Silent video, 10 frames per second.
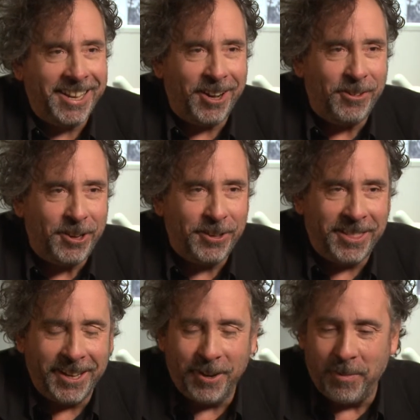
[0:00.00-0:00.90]
you know, when you
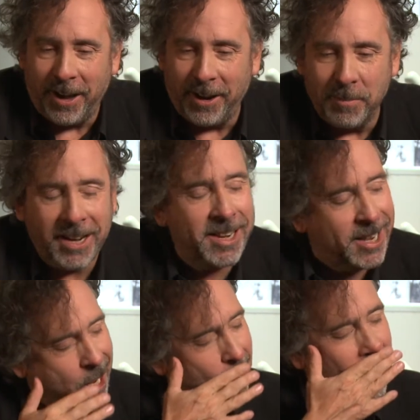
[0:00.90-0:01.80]
think about it. But it,
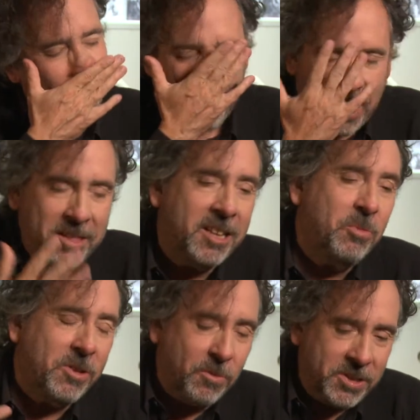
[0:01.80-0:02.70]
I mean, that, that's
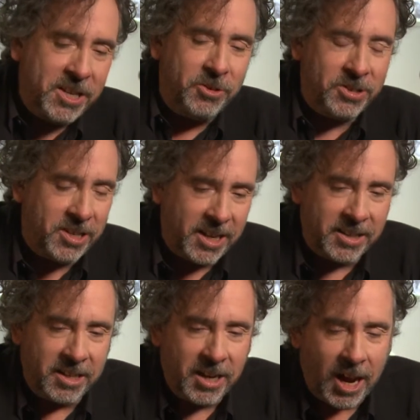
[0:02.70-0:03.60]
what was interesting
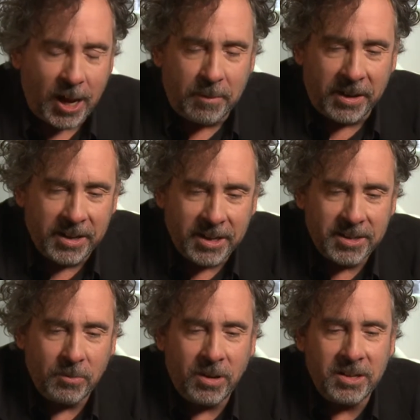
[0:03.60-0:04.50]
at the time because
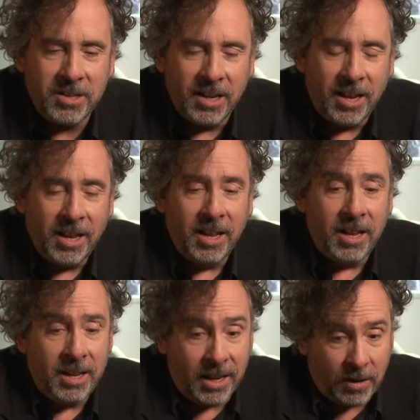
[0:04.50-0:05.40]
eh, it, it was
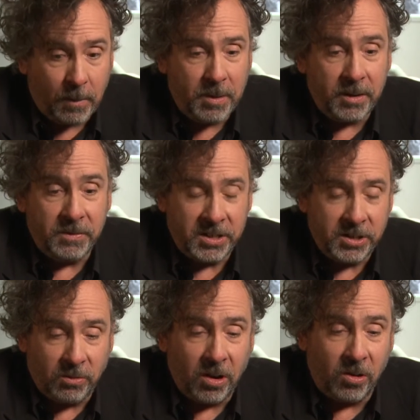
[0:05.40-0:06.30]
you know, a bit of a
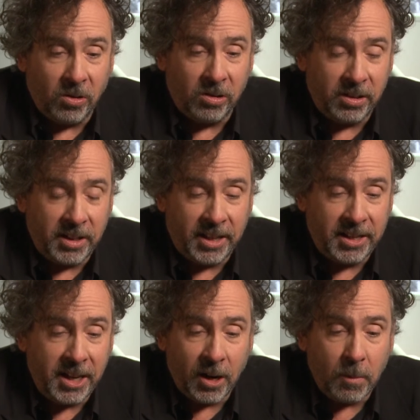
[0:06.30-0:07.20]
struggle, uh,
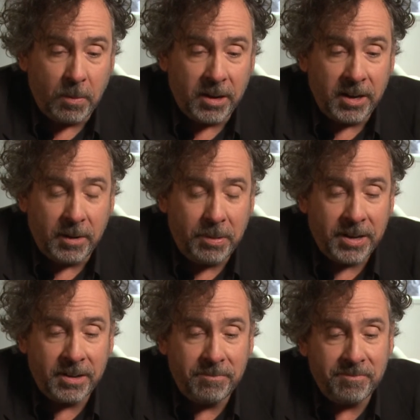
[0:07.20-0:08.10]
you know, but,
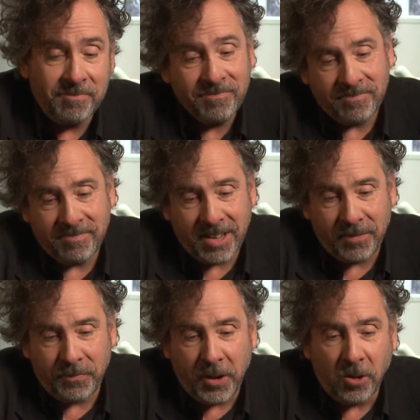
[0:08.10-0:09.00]
but
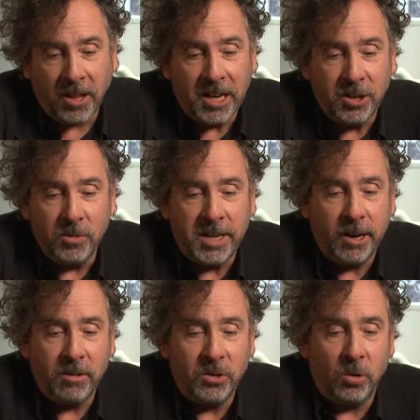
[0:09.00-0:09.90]
it felt like new
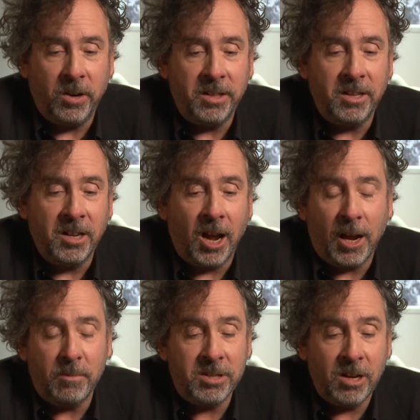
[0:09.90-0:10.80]
territory at the
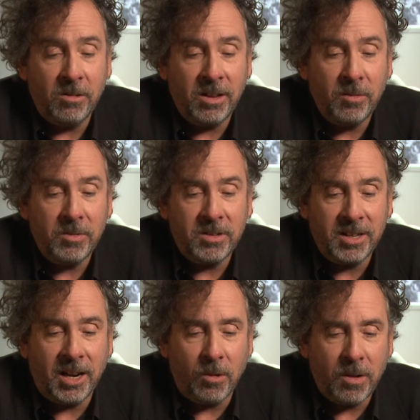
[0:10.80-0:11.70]
time. So it was,
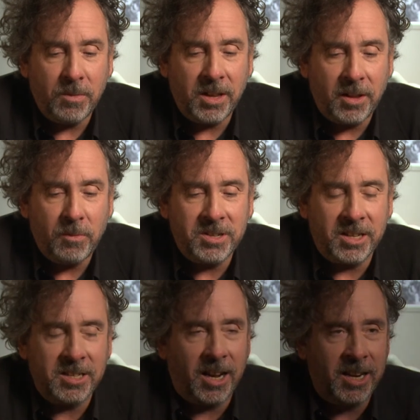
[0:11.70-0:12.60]
you know, it, it was
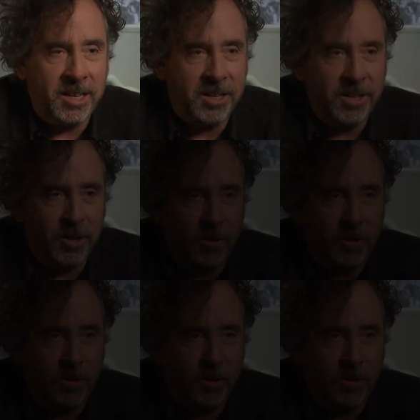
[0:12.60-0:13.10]
exciting to do.